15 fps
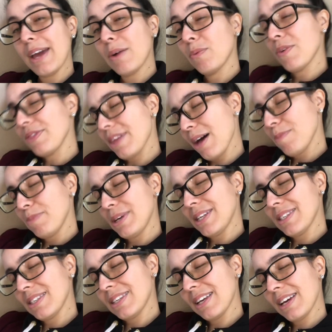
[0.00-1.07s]
And with that
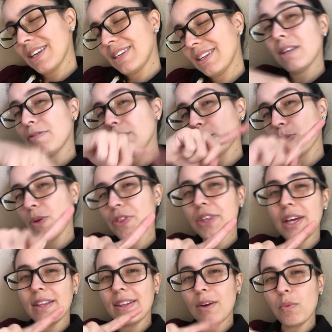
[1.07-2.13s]
being said, if there's one
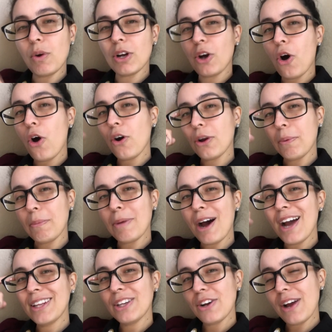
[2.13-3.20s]
thing that I want to call to
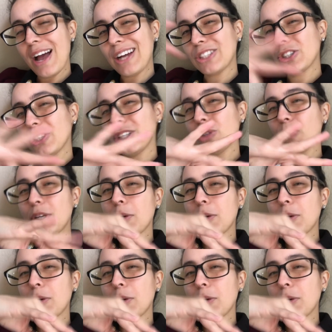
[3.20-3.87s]
mind, there are actually 3.